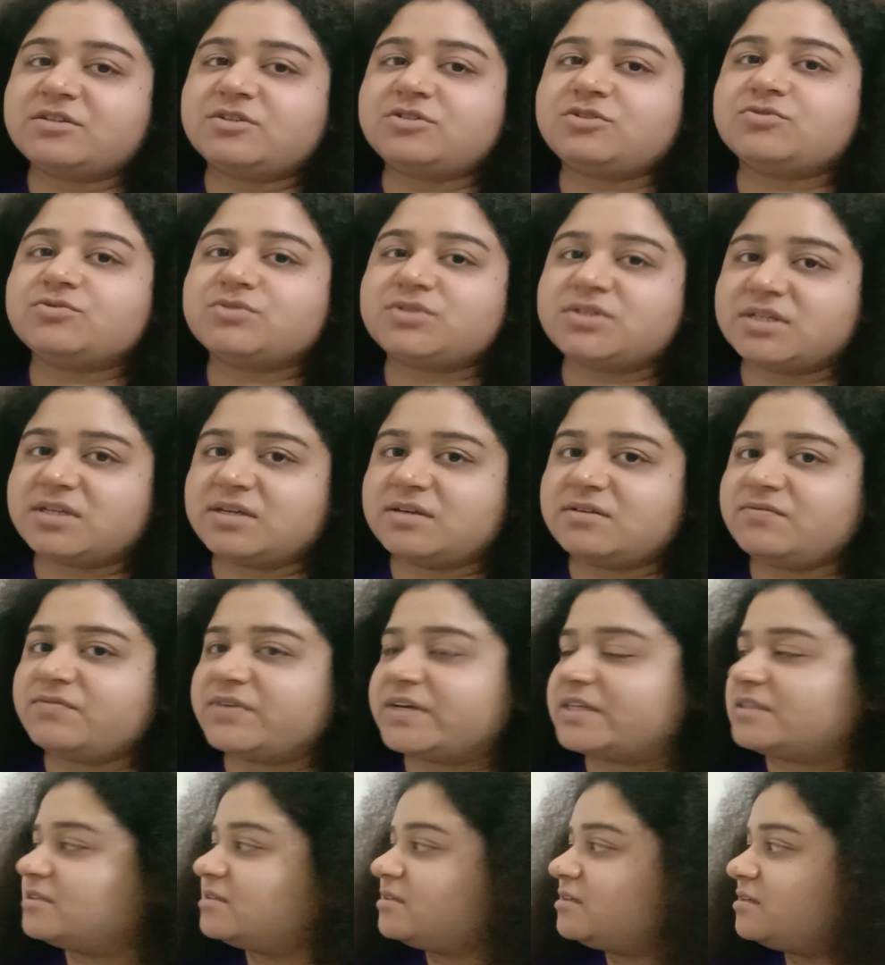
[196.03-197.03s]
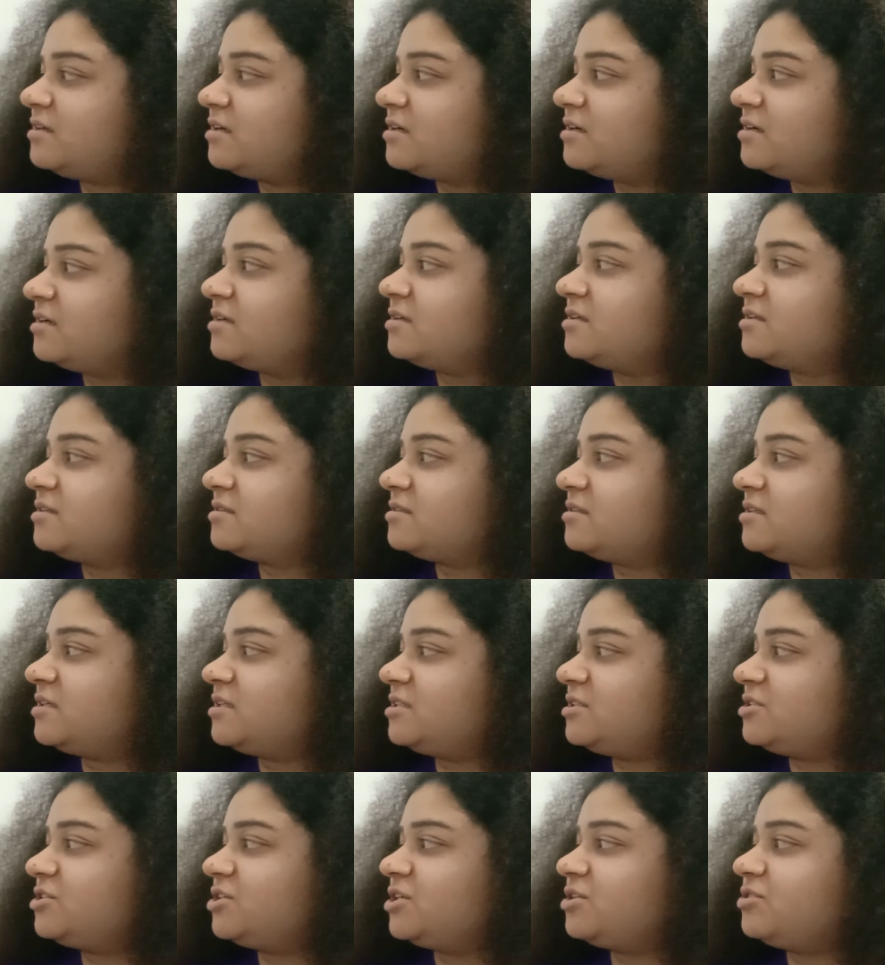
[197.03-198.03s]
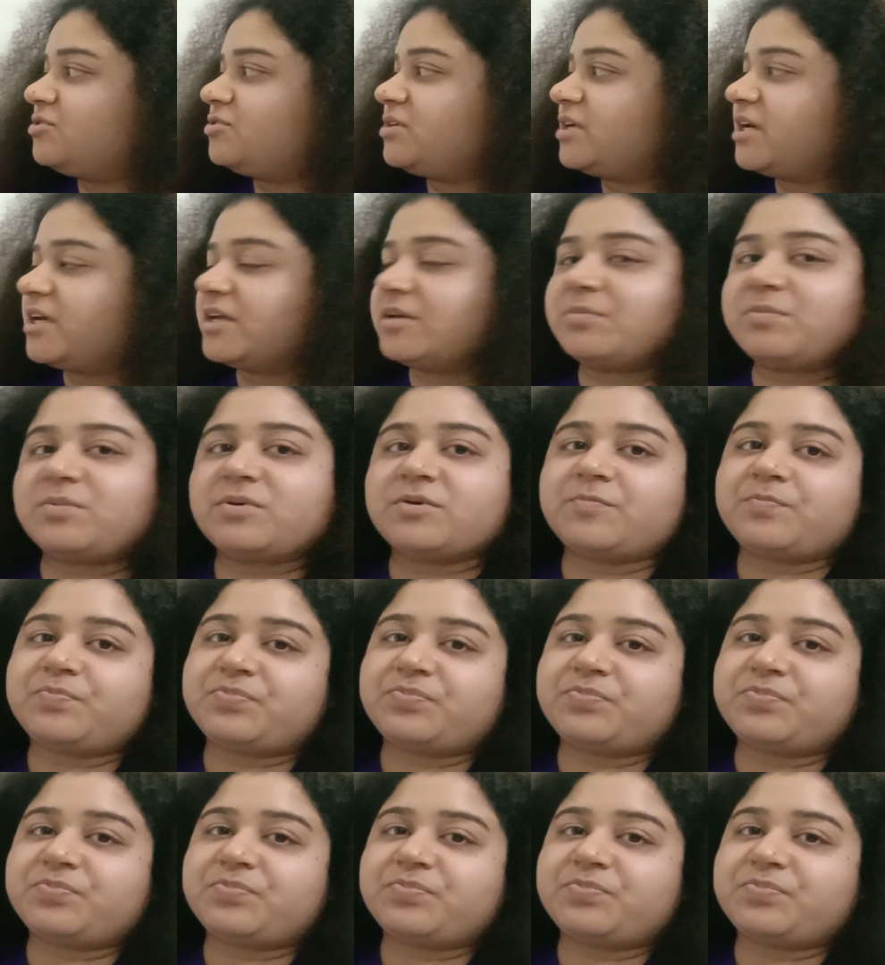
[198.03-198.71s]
to see whether this genotype